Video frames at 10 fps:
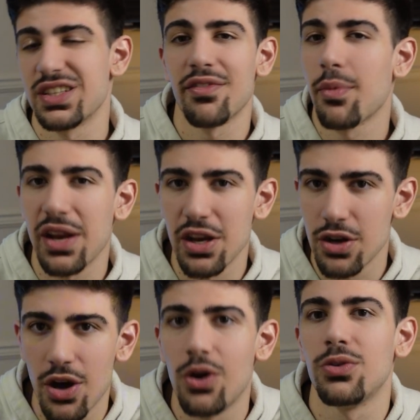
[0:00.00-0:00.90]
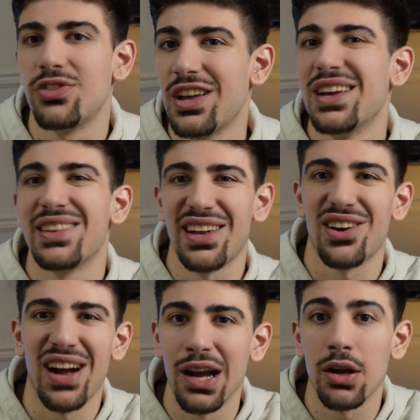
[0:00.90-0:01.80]
Everybody knows that you're
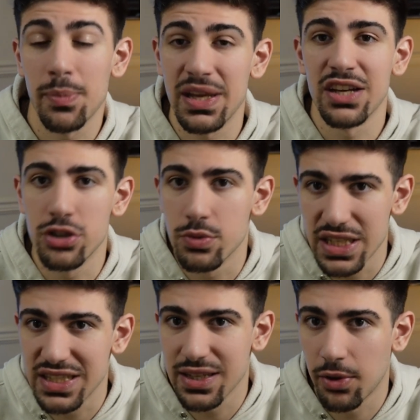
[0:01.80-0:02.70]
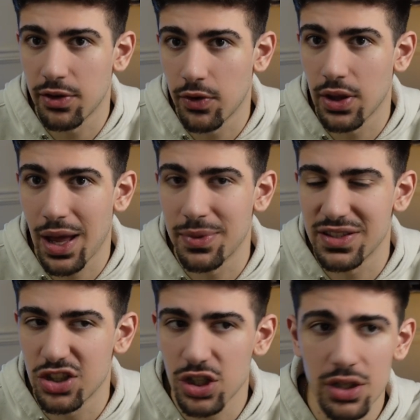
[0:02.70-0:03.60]
hiring because you need someone for that
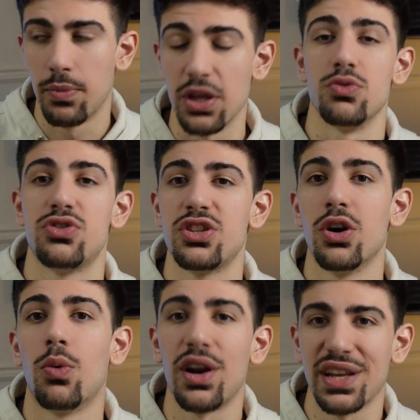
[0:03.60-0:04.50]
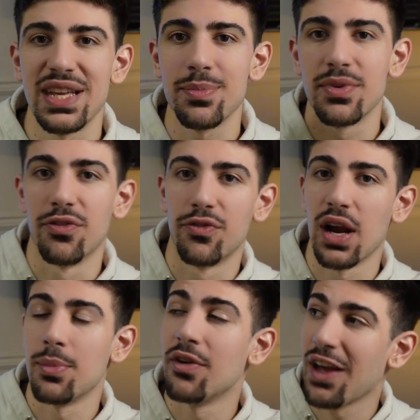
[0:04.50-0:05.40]
position, but you still want to keep the
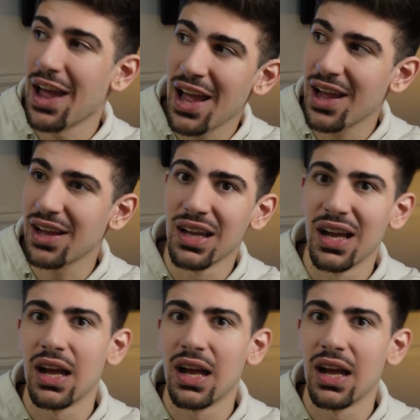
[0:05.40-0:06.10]
frame of, hey,